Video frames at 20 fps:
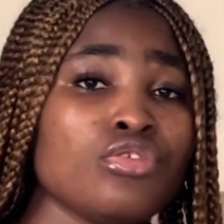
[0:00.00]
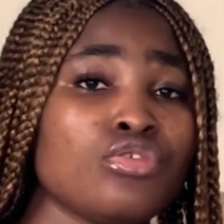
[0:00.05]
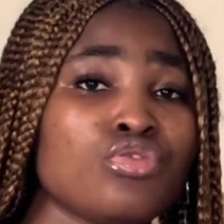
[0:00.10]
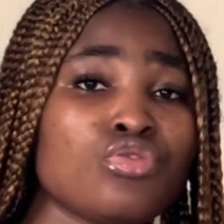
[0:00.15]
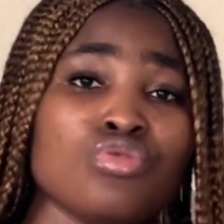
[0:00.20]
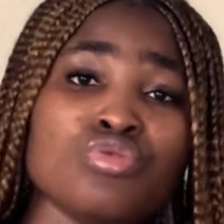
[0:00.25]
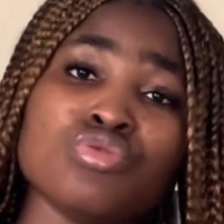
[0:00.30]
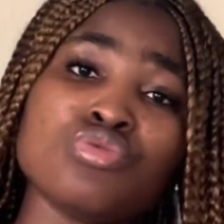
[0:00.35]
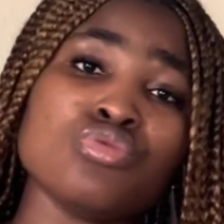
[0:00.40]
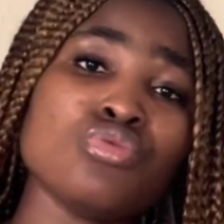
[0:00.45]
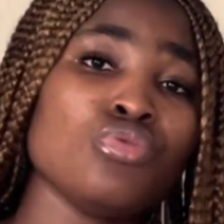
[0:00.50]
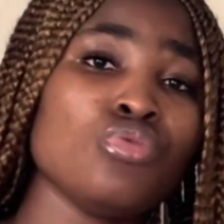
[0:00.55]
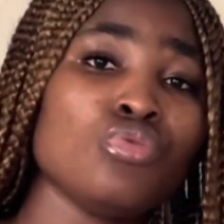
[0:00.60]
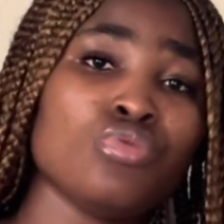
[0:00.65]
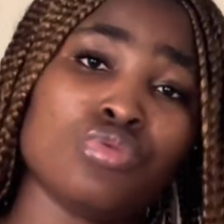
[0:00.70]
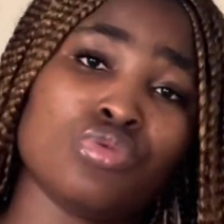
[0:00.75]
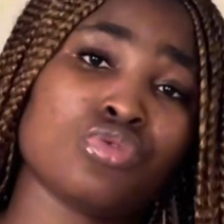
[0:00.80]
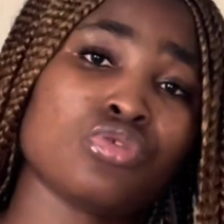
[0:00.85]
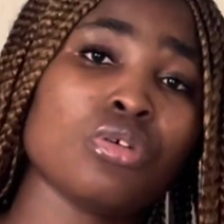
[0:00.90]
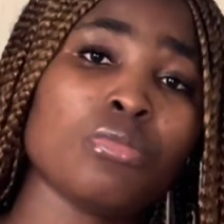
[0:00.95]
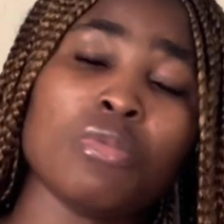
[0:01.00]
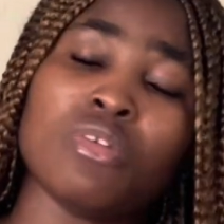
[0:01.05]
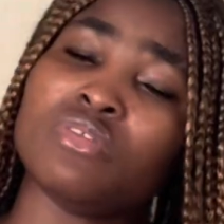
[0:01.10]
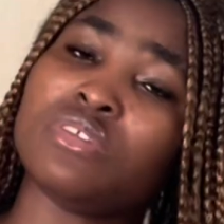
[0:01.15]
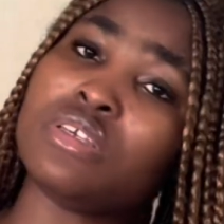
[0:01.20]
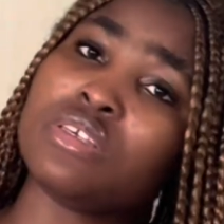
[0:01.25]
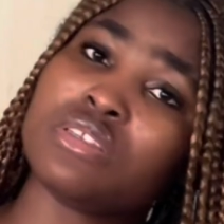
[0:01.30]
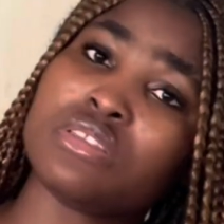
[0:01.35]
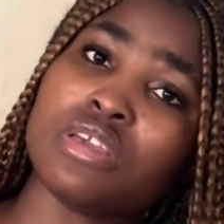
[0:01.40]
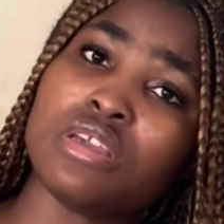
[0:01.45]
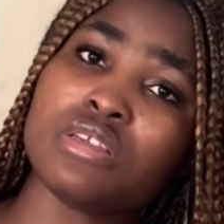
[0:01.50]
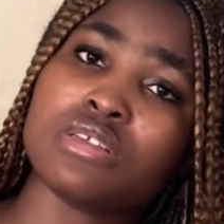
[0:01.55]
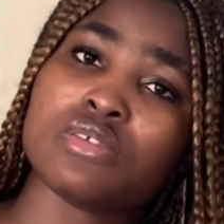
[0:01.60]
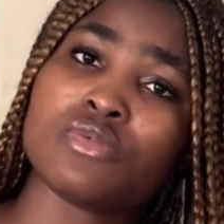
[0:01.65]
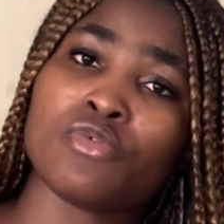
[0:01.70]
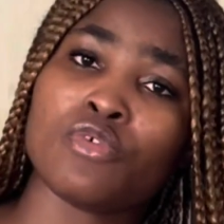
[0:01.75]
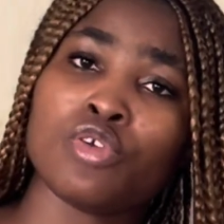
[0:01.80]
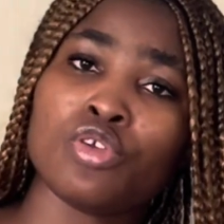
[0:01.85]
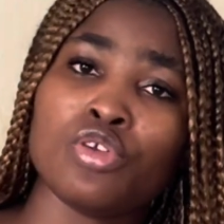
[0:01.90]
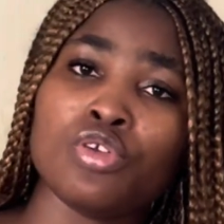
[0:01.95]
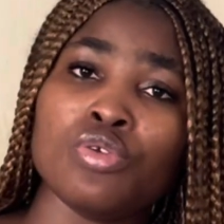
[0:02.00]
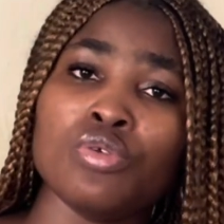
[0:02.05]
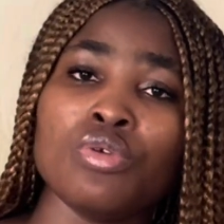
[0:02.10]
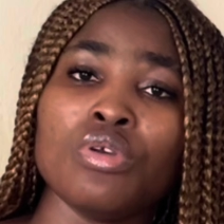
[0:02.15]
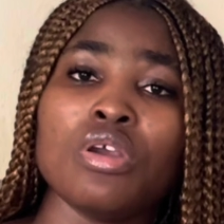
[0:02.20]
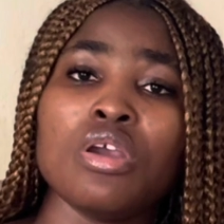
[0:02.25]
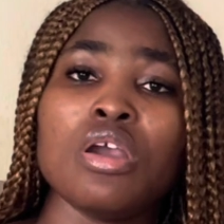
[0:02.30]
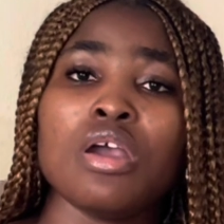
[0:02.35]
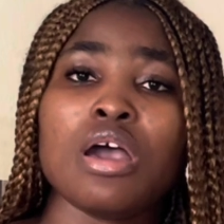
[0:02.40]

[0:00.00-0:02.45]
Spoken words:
to do some of these things for you,